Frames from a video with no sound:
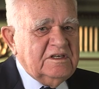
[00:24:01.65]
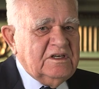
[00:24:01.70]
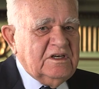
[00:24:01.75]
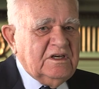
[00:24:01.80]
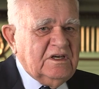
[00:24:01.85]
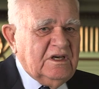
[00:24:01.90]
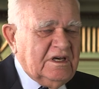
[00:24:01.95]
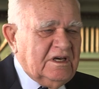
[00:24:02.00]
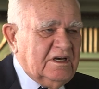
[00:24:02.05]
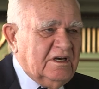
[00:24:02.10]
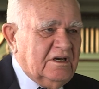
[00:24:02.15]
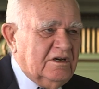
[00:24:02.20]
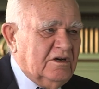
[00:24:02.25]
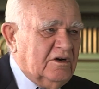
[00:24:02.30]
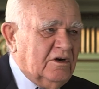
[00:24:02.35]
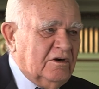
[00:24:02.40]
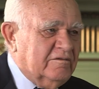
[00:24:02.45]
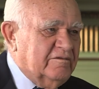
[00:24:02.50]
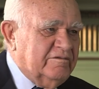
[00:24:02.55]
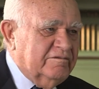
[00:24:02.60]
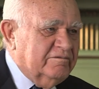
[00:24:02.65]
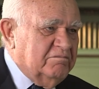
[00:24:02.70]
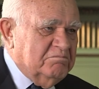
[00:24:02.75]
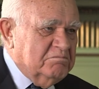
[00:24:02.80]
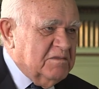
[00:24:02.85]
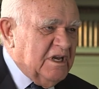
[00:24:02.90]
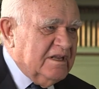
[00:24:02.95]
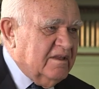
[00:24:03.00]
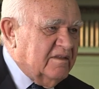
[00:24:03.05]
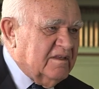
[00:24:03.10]
of
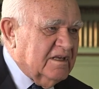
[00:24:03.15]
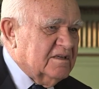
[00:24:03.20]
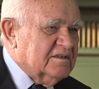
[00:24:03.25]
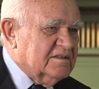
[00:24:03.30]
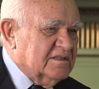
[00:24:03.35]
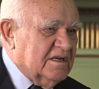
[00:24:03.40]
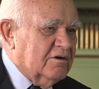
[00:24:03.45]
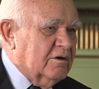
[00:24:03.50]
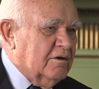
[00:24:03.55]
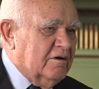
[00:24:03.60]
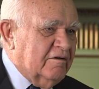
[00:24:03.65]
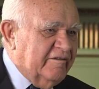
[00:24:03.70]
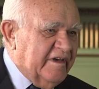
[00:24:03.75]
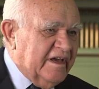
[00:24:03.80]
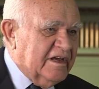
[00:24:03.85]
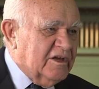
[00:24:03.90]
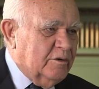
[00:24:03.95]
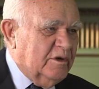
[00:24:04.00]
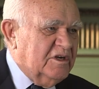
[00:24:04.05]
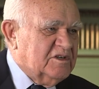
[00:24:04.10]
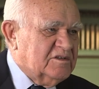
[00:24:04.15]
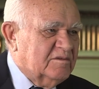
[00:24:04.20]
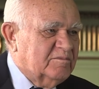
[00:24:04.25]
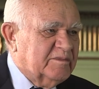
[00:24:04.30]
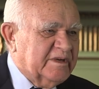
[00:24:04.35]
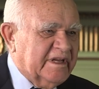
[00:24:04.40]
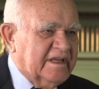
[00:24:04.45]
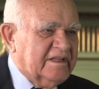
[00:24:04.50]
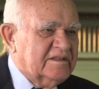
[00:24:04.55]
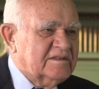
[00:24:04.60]
many things. There are evacuation
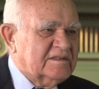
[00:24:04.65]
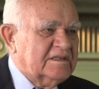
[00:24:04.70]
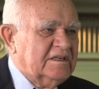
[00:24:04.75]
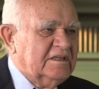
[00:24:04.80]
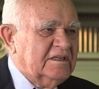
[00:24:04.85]
plans.